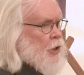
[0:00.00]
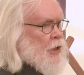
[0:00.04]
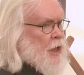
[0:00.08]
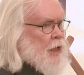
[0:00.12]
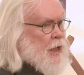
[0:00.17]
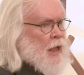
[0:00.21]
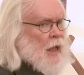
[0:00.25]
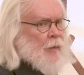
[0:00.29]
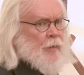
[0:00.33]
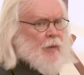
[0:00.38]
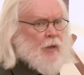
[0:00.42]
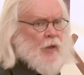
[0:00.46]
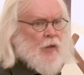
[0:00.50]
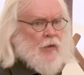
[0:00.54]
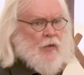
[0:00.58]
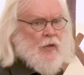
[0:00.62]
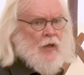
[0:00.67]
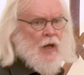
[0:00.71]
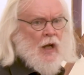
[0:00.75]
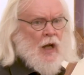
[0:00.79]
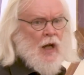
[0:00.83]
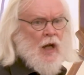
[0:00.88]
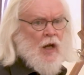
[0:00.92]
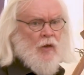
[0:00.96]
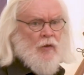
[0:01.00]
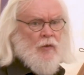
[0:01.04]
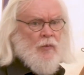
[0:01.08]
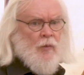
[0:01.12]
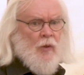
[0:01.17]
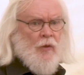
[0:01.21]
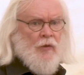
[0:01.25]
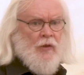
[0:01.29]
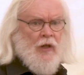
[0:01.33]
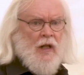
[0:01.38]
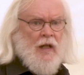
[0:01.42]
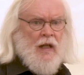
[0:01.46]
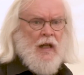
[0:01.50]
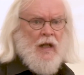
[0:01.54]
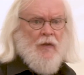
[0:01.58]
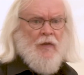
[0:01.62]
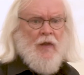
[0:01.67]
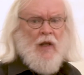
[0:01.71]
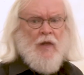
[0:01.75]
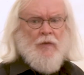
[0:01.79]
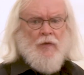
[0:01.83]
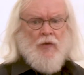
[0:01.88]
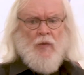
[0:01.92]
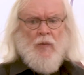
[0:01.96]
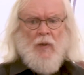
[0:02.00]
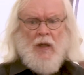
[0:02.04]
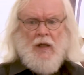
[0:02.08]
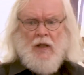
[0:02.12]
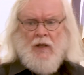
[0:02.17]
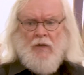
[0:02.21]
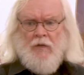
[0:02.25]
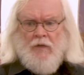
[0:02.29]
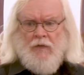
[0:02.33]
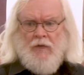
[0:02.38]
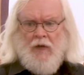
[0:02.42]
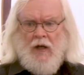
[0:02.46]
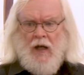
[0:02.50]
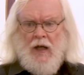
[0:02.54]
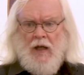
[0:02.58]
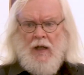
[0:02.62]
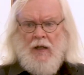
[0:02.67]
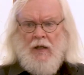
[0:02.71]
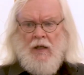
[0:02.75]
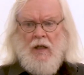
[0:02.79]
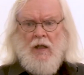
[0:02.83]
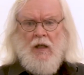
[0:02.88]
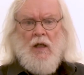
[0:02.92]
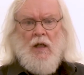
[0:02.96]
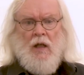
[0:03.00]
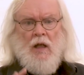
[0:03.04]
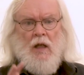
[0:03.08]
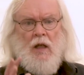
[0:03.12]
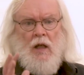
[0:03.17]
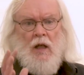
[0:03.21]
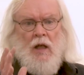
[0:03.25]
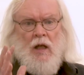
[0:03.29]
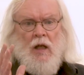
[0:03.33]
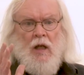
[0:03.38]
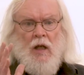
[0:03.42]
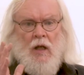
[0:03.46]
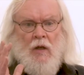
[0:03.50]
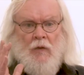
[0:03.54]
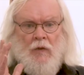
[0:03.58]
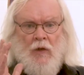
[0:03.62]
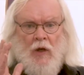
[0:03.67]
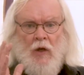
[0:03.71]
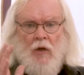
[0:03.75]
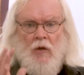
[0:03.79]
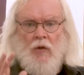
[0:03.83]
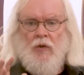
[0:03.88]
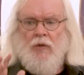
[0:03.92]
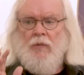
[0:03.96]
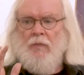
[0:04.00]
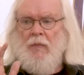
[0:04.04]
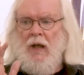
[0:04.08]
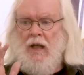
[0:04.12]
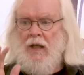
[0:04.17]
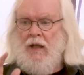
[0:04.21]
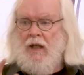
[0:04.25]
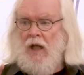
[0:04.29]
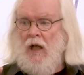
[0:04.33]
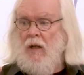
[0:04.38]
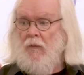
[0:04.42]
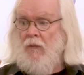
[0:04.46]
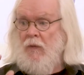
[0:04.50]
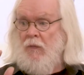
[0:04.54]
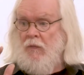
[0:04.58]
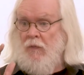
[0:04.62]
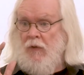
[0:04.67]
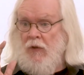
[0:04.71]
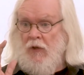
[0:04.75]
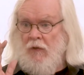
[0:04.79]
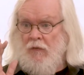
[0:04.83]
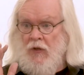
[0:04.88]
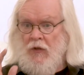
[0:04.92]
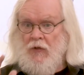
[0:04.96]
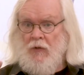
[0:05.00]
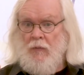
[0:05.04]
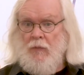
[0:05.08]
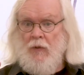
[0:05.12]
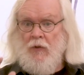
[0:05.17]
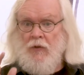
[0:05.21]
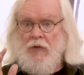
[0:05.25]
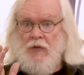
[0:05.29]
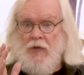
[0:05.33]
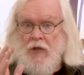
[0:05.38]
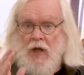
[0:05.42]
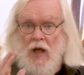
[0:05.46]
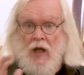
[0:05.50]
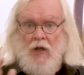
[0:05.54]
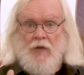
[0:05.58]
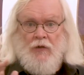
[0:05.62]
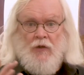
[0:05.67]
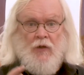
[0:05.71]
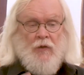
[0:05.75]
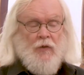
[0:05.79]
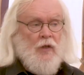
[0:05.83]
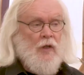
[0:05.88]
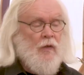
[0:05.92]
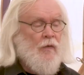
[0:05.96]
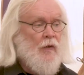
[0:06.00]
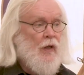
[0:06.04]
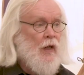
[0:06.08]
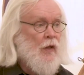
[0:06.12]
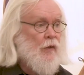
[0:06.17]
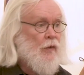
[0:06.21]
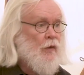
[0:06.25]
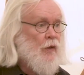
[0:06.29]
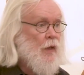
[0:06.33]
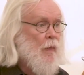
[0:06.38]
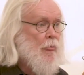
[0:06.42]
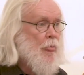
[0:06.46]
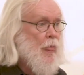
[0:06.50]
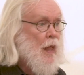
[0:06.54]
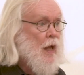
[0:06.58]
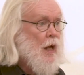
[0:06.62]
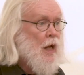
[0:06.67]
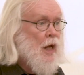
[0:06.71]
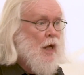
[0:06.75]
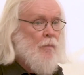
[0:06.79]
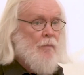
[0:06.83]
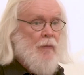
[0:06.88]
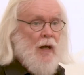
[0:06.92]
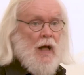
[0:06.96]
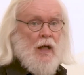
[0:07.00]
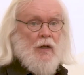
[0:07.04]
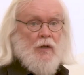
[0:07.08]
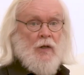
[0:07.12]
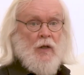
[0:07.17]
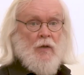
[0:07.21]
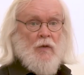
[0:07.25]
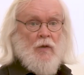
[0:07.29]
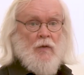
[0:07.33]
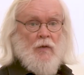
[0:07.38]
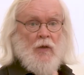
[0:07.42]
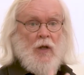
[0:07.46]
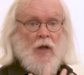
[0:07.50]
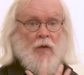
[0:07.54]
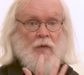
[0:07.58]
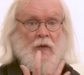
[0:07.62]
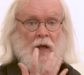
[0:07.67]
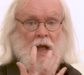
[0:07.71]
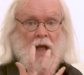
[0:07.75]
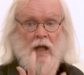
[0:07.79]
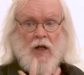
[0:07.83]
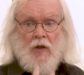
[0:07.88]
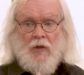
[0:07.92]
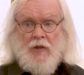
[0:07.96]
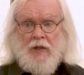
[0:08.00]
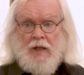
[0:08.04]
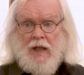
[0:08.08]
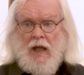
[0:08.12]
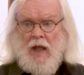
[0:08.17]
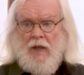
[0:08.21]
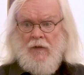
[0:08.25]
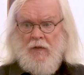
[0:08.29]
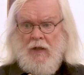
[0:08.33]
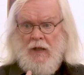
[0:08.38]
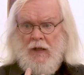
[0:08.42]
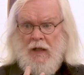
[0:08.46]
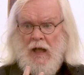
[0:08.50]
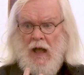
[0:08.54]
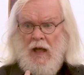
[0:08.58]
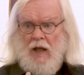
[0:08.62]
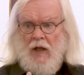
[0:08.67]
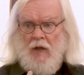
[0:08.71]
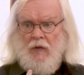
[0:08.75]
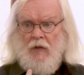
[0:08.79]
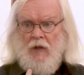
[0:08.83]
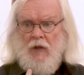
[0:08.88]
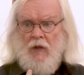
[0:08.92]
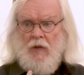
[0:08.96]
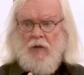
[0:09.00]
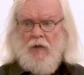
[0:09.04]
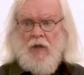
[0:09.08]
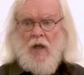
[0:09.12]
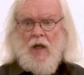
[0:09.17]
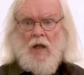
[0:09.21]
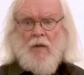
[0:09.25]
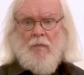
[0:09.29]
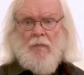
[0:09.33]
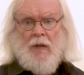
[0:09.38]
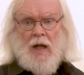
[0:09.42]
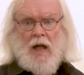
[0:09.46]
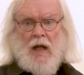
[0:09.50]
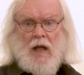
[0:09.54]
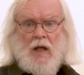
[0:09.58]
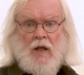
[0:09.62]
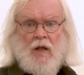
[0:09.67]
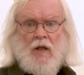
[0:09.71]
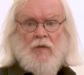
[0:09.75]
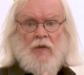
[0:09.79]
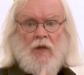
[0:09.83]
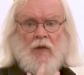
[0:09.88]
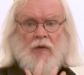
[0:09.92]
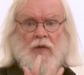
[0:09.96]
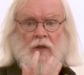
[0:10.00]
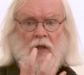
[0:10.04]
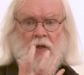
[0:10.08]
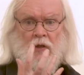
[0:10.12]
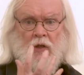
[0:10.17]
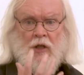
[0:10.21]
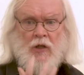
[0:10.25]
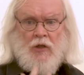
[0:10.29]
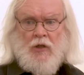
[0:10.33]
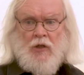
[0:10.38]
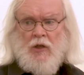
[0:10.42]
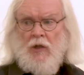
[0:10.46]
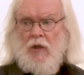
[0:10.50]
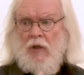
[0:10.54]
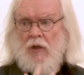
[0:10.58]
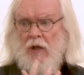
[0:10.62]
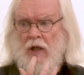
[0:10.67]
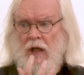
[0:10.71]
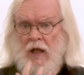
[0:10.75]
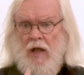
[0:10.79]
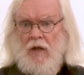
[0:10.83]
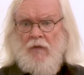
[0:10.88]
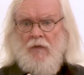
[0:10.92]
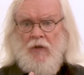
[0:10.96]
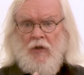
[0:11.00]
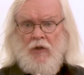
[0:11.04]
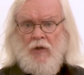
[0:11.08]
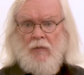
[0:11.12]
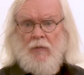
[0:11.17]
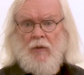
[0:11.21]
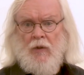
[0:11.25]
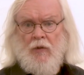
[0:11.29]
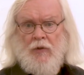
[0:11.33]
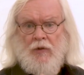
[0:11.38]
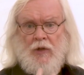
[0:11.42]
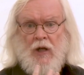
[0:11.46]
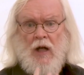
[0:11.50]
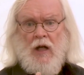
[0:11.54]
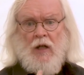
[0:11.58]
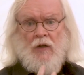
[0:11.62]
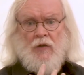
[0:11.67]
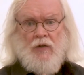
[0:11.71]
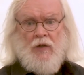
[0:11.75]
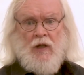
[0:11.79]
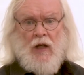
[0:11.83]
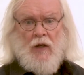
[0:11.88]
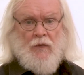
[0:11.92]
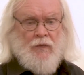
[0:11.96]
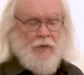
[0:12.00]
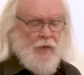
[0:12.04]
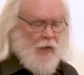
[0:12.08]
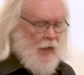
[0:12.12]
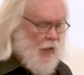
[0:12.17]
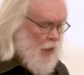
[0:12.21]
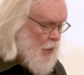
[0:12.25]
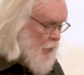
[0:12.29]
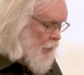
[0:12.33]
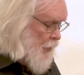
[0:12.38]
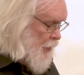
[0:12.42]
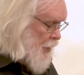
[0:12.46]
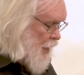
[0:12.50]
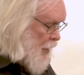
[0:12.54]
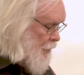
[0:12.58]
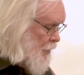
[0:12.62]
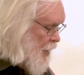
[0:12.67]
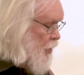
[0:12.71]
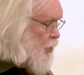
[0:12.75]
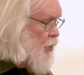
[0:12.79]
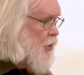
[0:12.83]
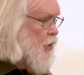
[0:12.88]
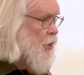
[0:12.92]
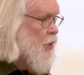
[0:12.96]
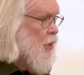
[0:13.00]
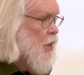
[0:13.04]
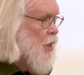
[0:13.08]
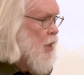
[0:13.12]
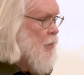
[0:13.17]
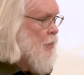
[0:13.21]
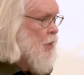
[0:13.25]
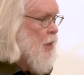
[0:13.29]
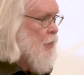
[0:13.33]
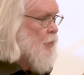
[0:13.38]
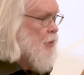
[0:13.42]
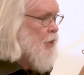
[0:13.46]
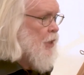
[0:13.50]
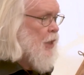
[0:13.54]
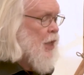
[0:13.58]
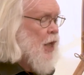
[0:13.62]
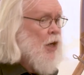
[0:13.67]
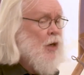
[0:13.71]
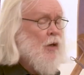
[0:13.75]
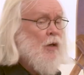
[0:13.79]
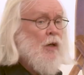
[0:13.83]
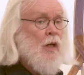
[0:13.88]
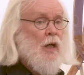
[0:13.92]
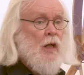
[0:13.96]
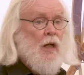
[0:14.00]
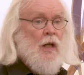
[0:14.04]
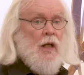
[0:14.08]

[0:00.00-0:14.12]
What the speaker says: looking up at the stars will say, yeah, that's all well and fine. Those make up the visible stars in the universe, but they're held together in galaxies by this additional invisible dark stuff that I mentioned a moment ago.